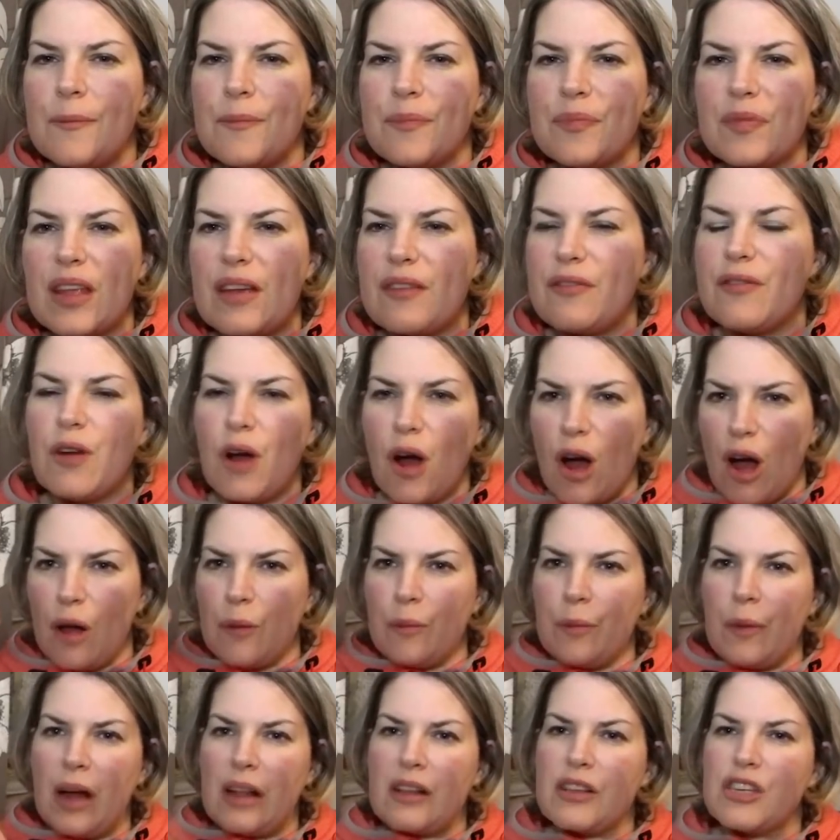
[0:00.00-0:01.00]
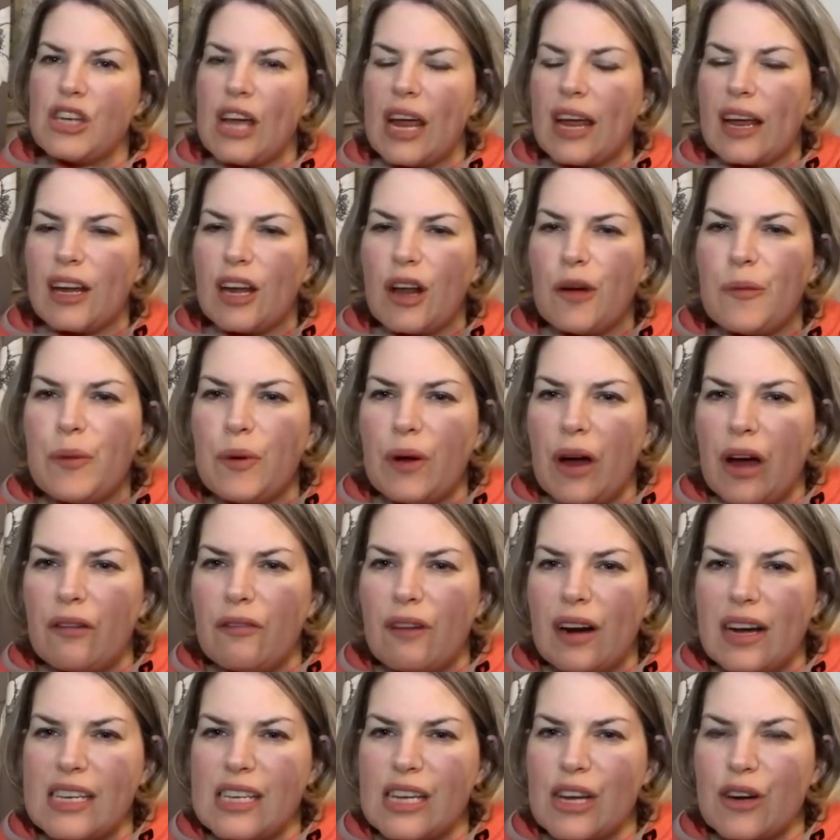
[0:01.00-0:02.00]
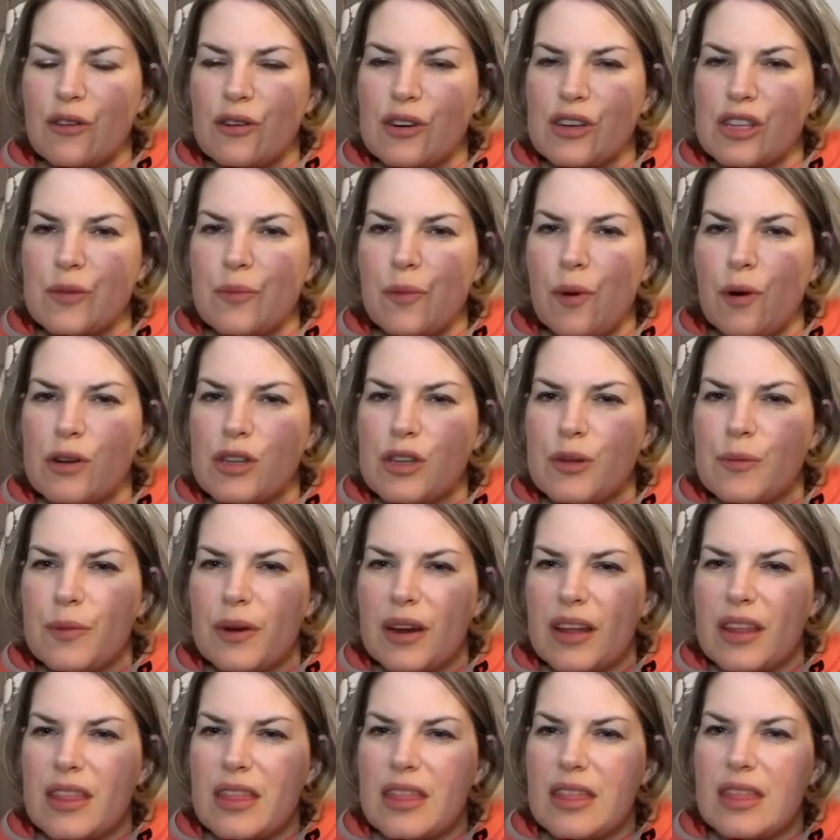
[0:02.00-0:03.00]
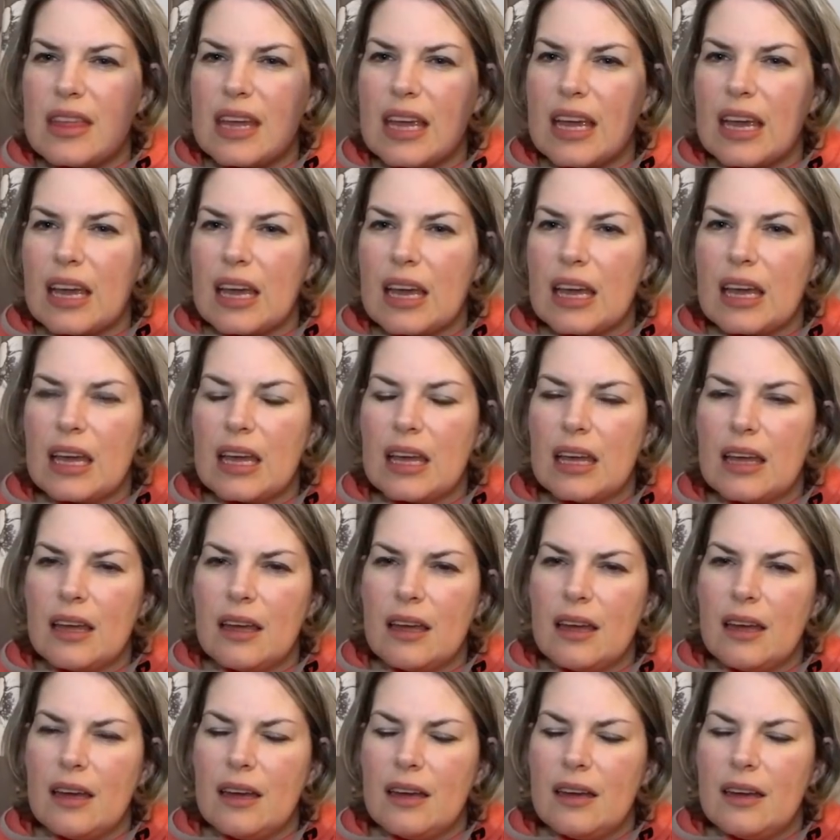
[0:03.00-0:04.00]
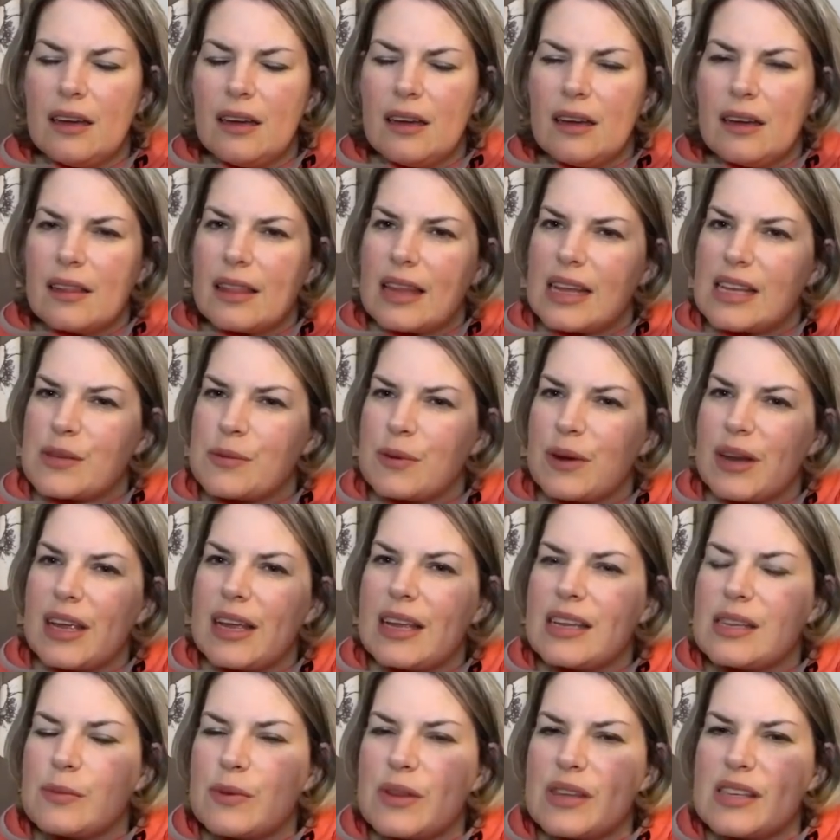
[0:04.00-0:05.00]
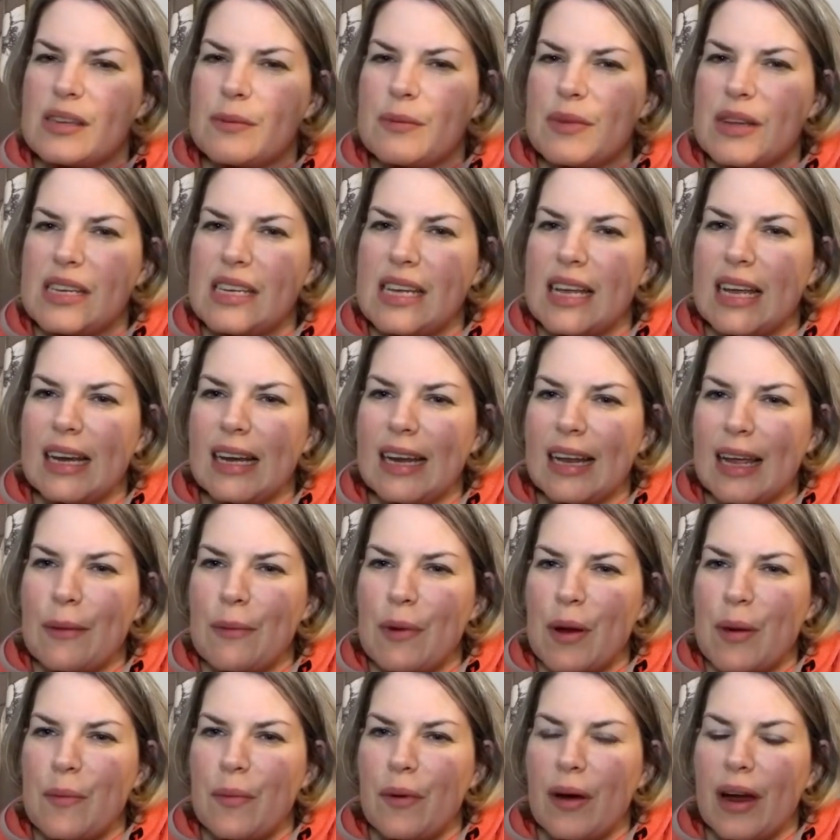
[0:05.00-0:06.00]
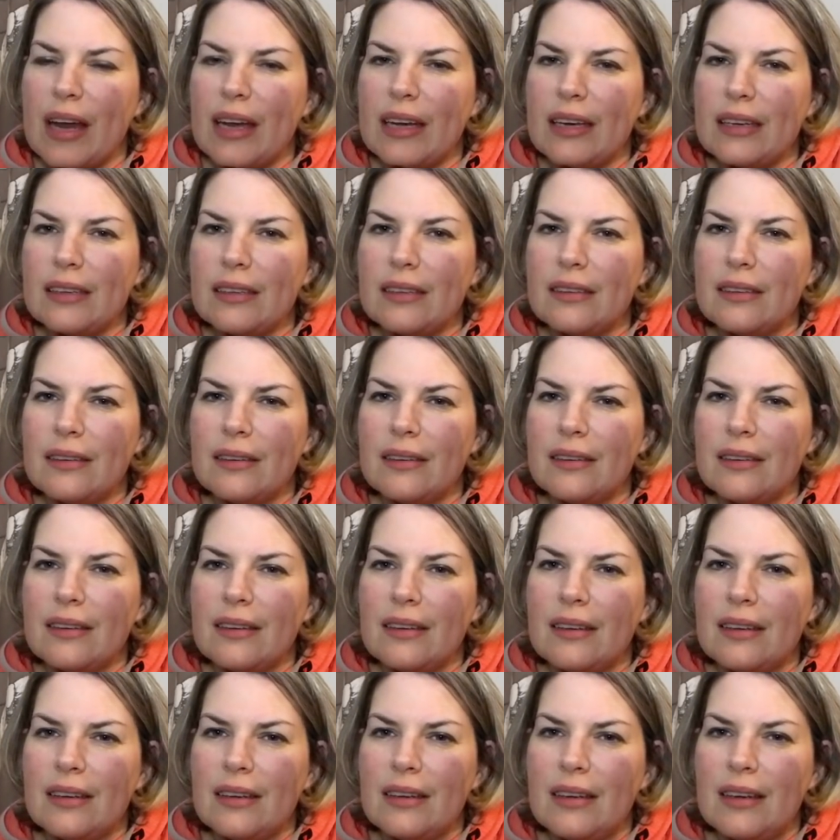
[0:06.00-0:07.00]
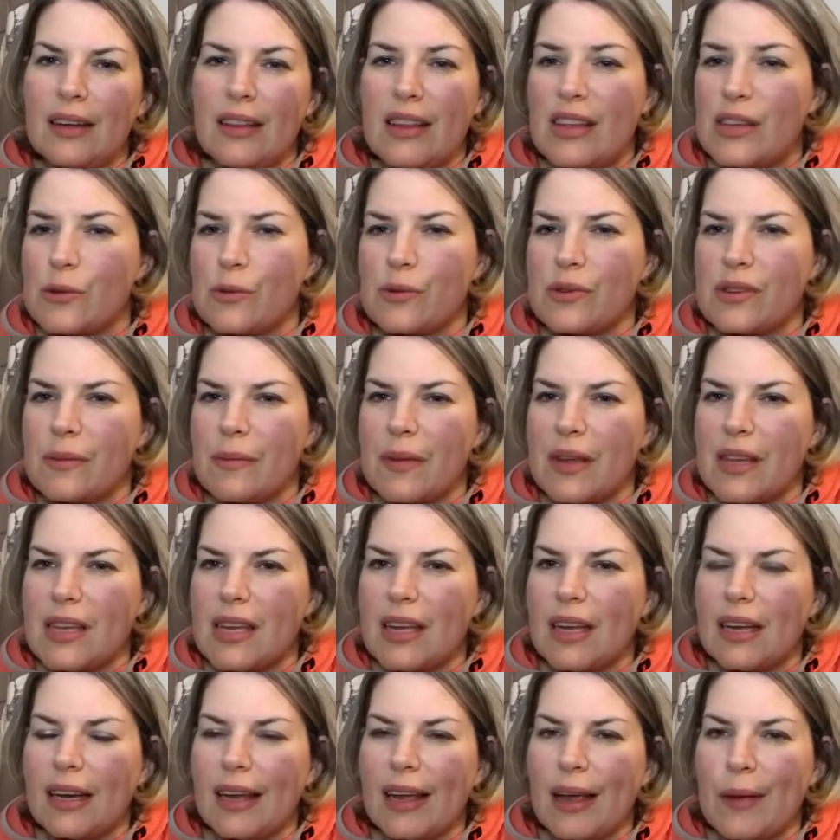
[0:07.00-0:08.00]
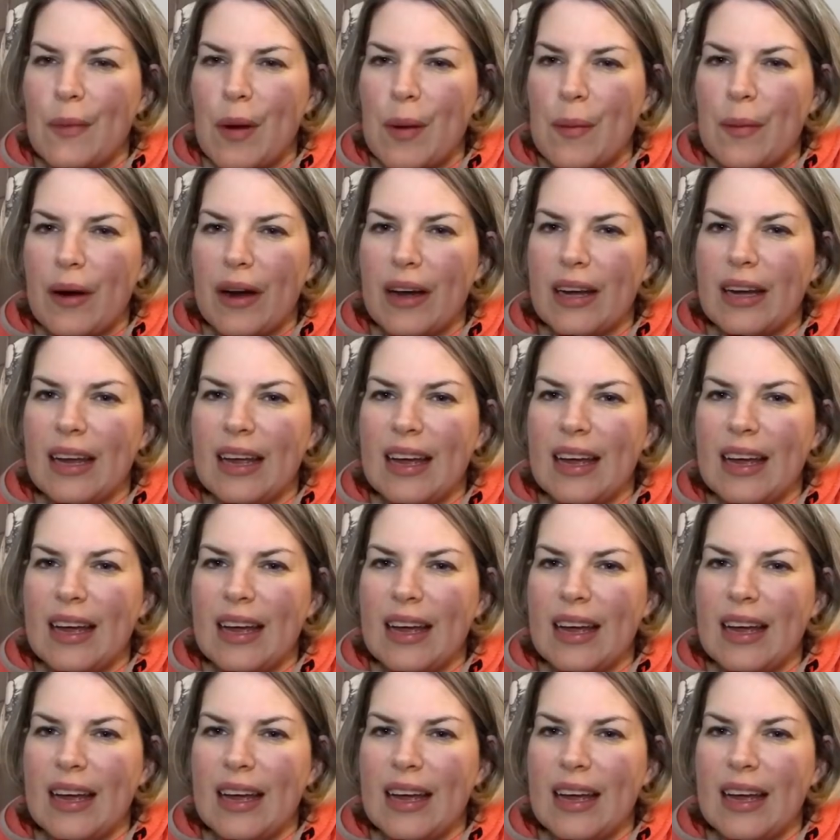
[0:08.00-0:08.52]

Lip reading: If not, I'll check and I'll write it across the bottom, but I think that's what it is. But there's something tingling in my brain. There's always something tingling in my brain.